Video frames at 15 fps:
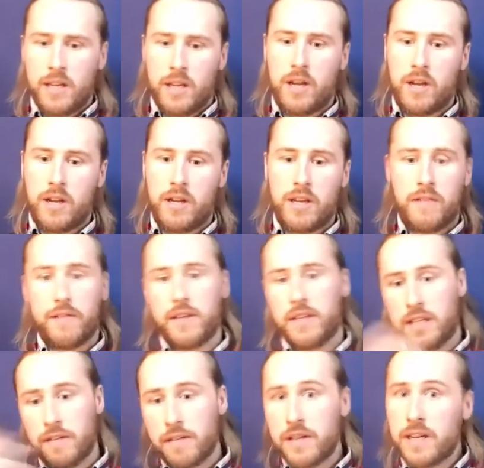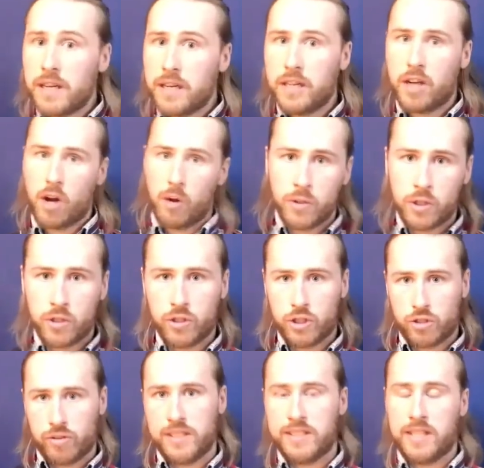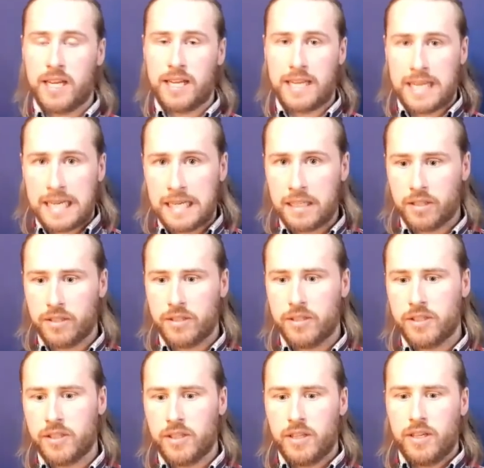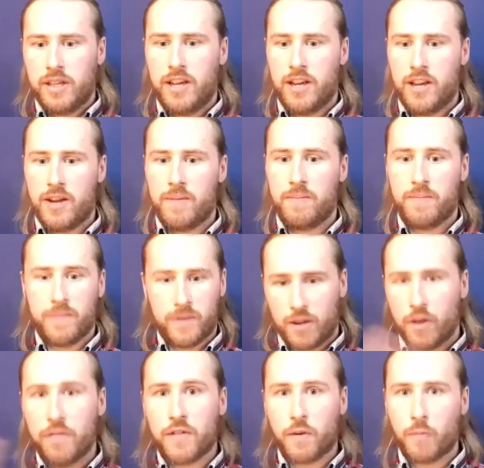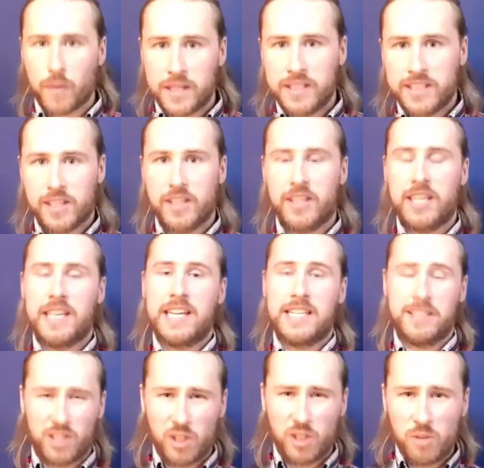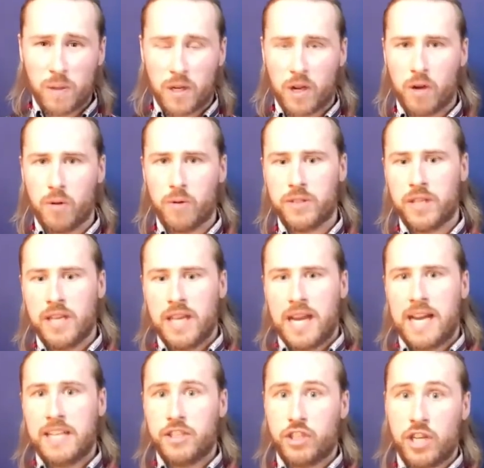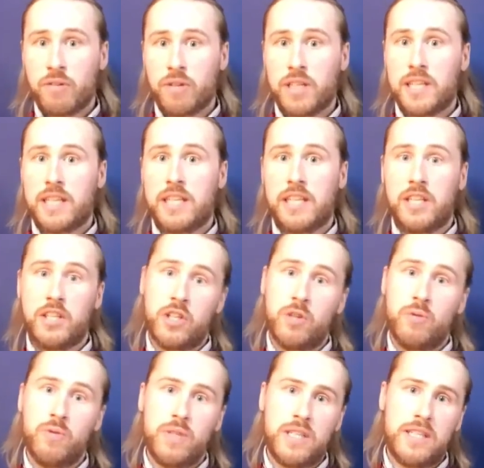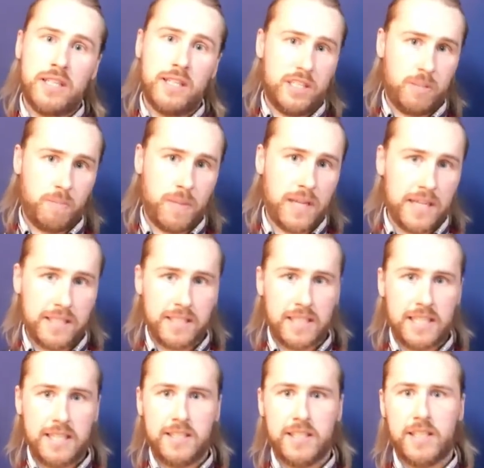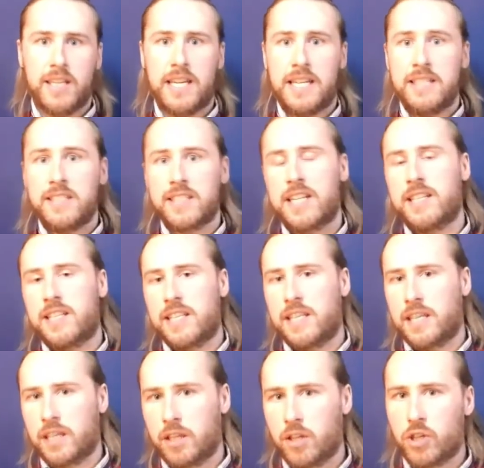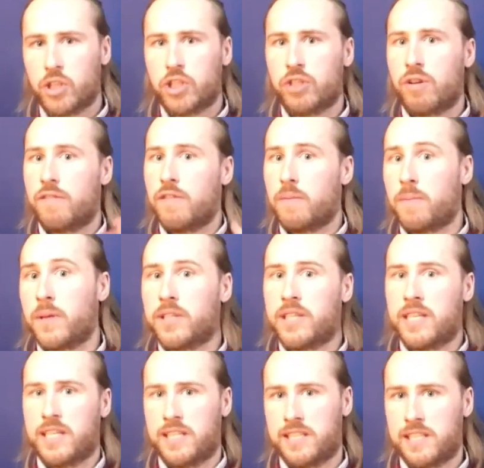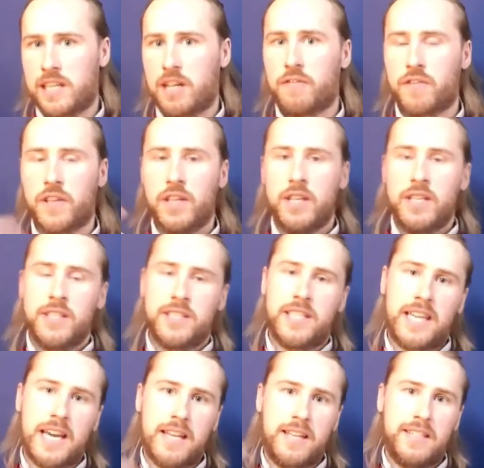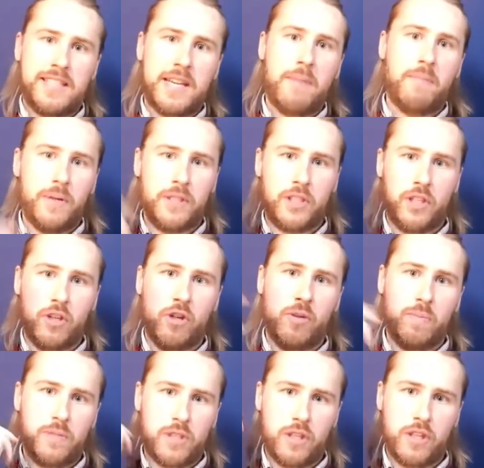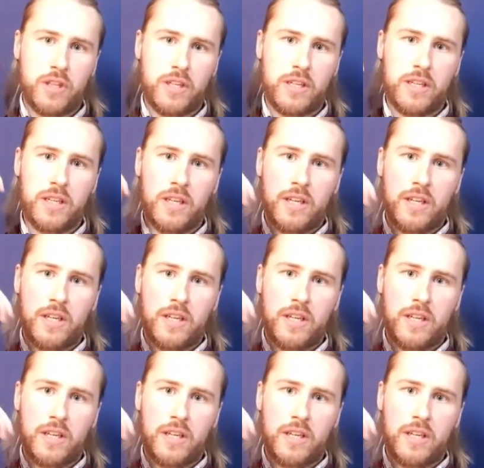If you're living in cold countries like England, over the winter it gets super cold, and generally you do need a space heater inside the enclosure if you're building it yourself to get the temperature up to